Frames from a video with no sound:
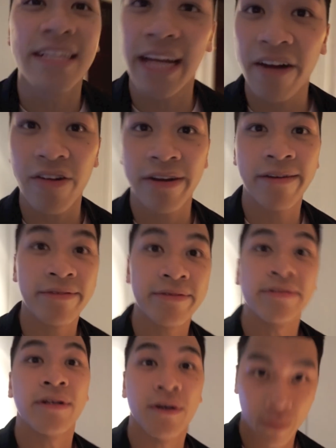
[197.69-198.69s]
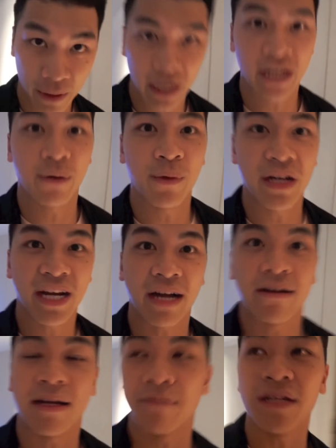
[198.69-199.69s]
Darren, we're gonna work
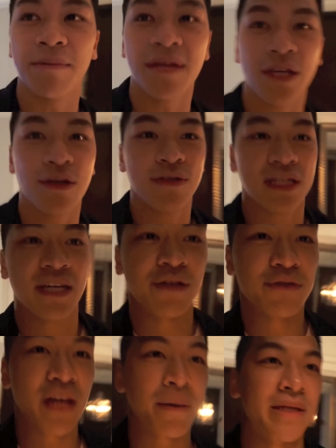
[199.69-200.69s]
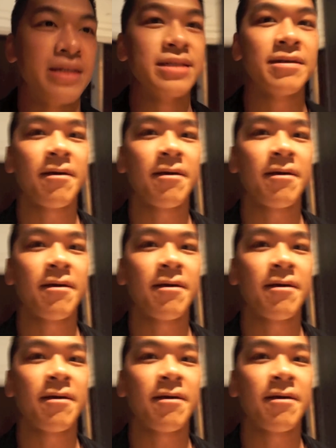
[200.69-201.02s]
out. I'm gonna be huge like Hugh Jackman.